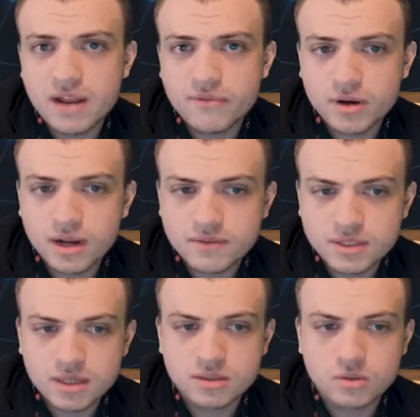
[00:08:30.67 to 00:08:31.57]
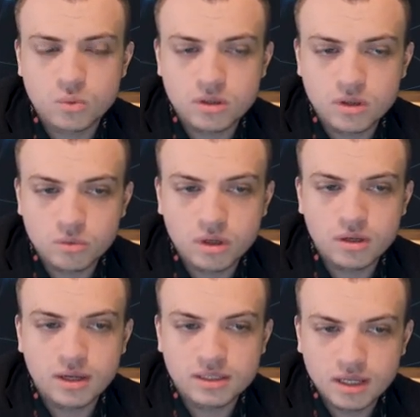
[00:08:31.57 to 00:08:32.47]
After knight f6, queen d3,
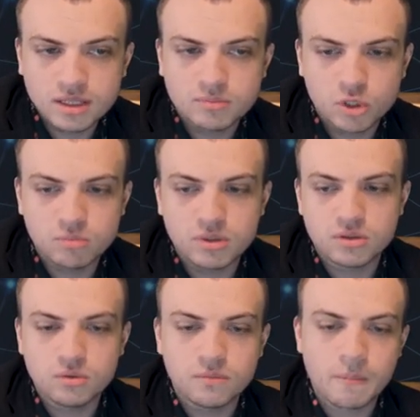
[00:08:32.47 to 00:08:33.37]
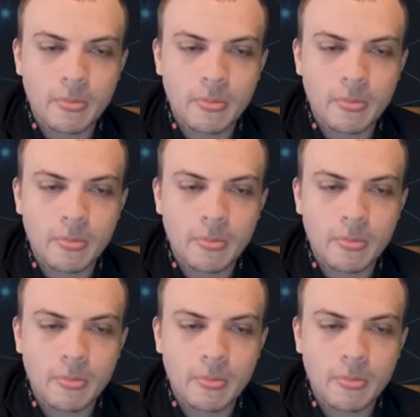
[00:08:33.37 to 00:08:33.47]
knight takes, bishop d2.